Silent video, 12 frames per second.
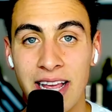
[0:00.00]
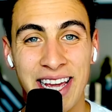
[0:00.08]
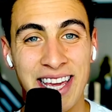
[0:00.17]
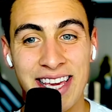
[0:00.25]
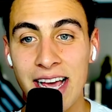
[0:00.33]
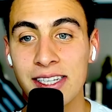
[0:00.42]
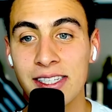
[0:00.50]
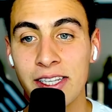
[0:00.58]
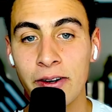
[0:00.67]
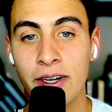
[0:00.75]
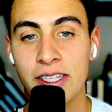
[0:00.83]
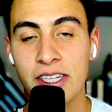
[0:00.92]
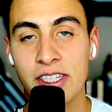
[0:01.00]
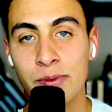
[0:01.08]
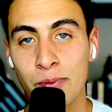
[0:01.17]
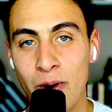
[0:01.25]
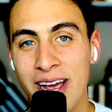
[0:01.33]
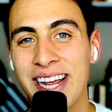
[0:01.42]
Yes Theory to
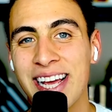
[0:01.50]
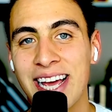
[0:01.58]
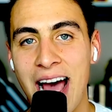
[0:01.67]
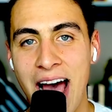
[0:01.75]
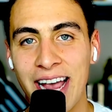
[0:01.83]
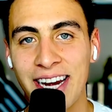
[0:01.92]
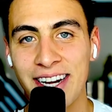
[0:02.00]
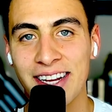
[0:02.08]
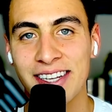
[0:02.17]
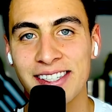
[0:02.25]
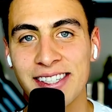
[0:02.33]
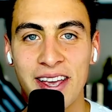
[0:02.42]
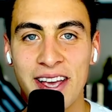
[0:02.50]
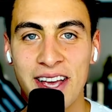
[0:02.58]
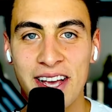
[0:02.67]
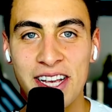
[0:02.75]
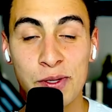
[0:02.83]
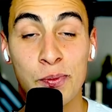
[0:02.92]
spread kindness.
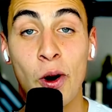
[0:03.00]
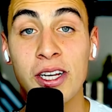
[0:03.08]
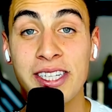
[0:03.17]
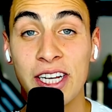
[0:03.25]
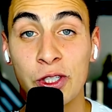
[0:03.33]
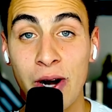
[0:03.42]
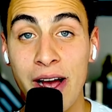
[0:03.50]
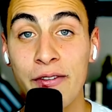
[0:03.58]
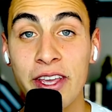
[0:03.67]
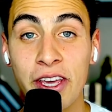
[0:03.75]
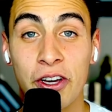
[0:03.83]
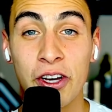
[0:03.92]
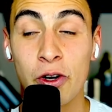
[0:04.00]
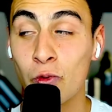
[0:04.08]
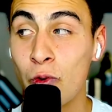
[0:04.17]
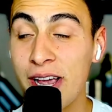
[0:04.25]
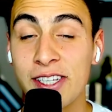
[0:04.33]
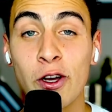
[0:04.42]
His project Traveling Good
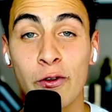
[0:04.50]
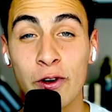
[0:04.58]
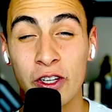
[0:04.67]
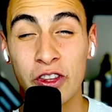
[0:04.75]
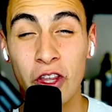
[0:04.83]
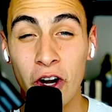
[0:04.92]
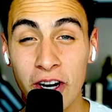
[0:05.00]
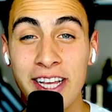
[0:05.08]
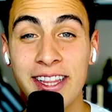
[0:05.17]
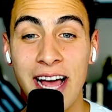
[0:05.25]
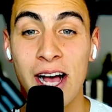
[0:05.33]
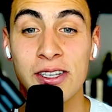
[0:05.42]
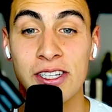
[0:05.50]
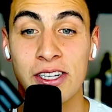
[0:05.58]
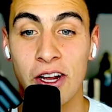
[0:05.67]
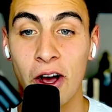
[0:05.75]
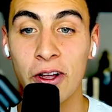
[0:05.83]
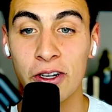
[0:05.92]
raised over
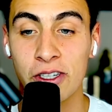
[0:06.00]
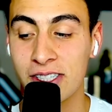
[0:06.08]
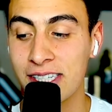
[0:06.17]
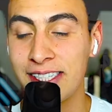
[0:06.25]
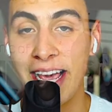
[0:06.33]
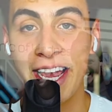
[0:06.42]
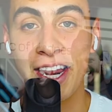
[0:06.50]
$30,000 to take an